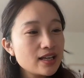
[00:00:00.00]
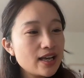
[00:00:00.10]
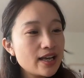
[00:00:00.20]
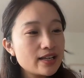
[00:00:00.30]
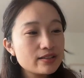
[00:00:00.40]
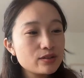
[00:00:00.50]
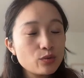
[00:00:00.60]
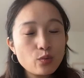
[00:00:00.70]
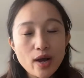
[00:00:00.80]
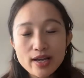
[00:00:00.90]
And
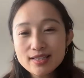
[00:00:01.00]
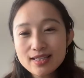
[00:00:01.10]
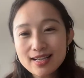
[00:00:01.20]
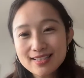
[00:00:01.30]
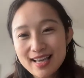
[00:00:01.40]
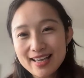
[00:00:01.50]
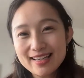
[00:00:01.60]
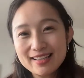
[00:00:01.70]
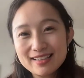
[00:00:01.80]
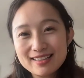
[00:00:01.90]
why did I
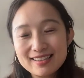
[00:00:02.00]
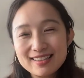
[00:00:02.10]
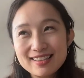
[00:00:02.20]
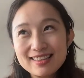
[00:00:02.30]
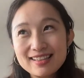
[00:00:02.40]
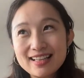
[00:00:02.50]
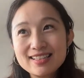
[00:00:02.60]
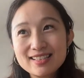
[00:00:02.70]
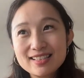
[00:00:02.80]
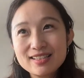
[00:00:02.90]
say that
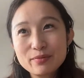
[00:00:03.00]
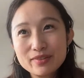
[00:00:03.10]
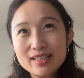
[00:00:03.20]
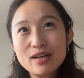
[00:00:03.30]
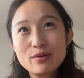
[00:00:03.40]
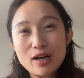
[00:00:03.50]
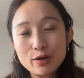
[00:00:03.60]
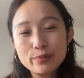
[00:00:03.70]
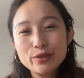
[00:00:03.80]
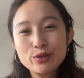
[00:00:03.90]
this is something that will
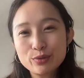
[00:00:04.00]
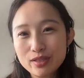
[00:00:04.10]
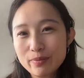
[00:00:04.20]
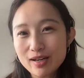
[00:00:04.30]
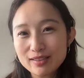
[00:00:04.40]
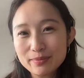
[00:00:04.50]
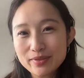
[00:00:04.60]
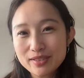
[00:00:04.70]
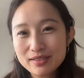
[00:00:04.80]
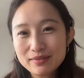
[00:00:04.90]
help you through the
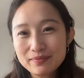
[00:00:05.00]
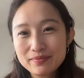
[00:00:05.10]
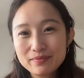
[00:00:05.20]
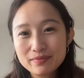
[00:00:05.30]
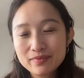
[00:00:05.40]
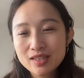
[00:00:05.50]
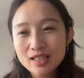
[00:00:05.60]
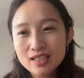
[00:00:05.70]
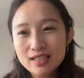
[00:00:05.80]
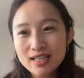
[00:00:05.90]
apocalypse?
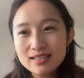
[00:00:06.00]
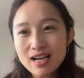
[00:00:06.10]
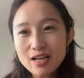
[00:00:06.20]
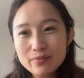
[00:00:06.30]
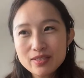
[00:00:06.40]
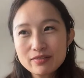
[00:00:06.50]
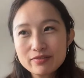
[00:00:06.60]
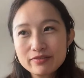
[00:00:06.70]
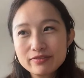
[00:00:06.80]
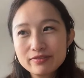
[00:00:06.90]
In times
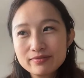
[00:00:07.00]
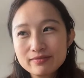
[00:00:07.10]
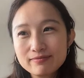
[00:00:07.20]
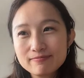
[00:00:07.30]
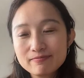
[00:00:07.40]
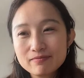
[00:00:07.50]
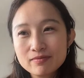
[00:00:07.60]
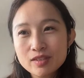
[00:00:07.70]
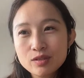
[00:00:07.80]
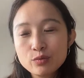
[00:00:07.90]
of
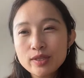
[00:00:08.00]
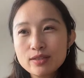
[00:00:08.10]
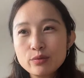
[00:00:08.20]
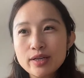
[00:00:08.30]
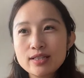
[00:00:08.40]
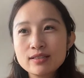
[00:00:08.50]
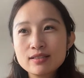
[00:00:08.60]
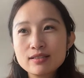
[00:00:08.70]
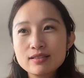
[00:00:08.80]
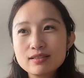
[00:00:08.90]
when the